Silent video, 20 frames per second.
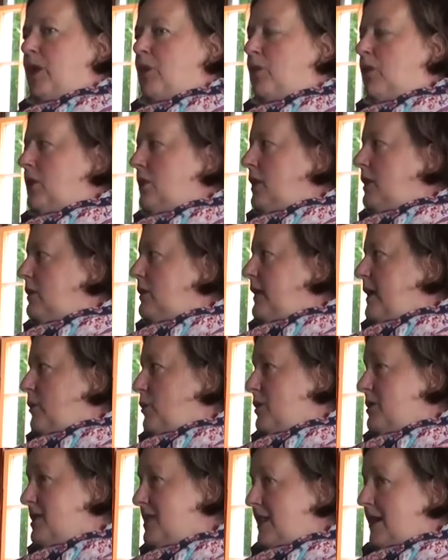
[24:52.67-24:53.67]
that were
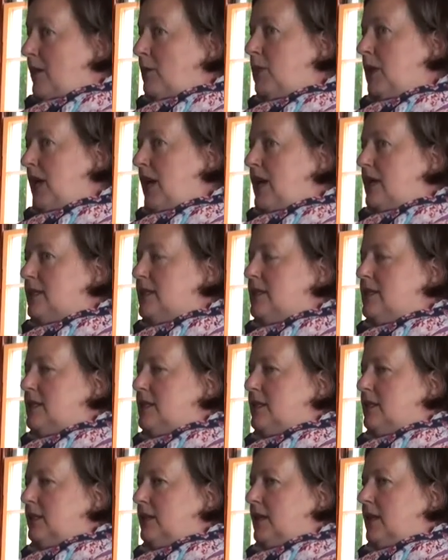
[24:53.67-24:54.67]
that were cell
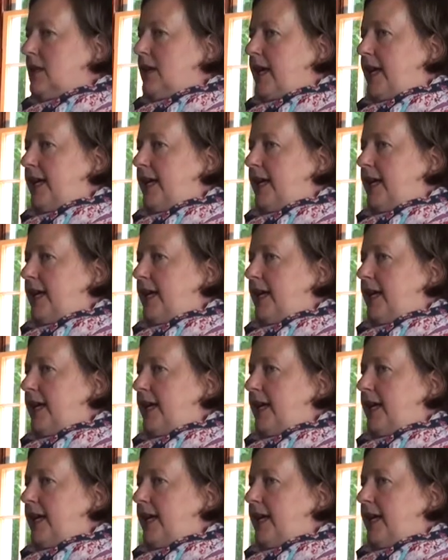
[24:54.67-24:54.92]
blocks uh,